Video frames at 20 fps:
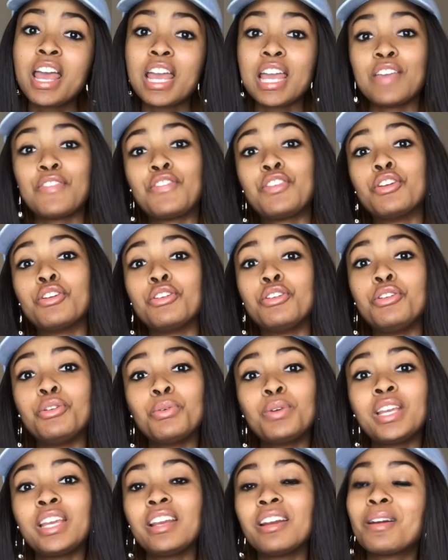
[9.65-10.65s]
If you're
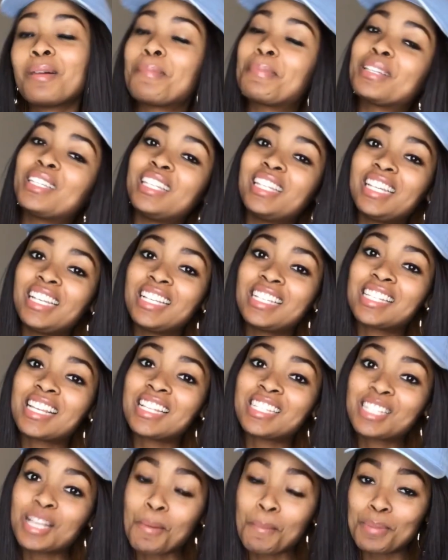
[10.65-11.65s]
new here, please
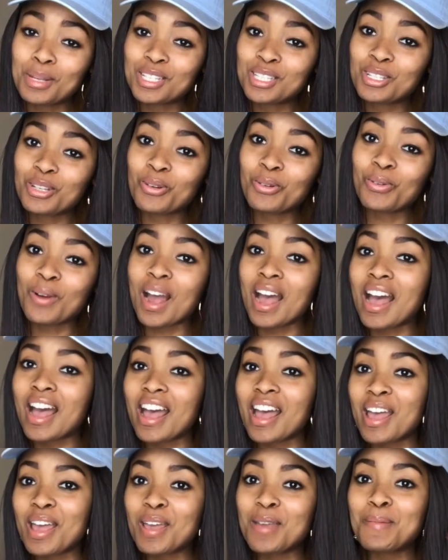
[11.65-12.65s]

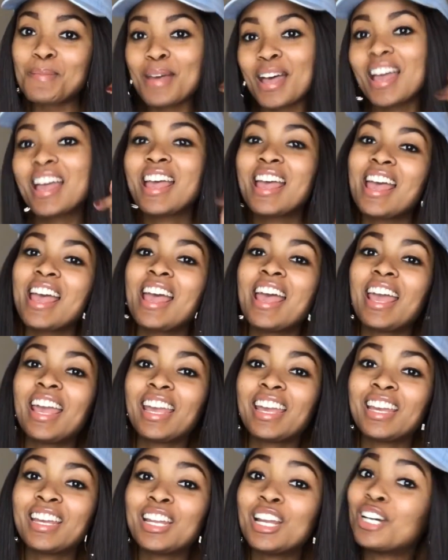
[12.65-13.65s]
subscribe
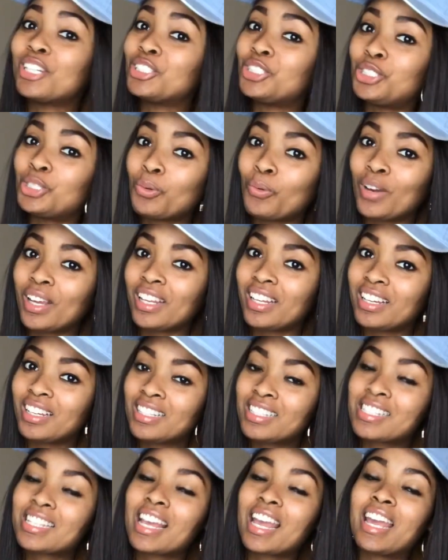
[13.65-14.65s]
and join
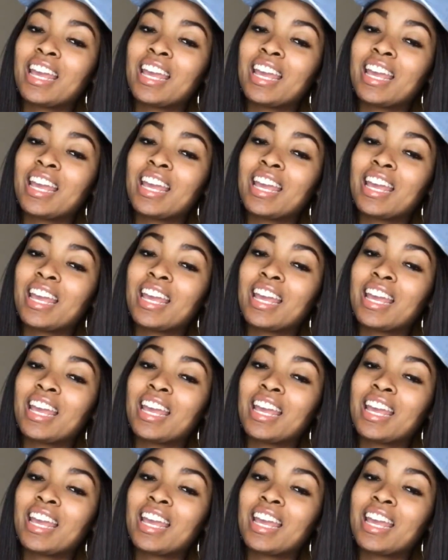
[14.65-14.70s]
us.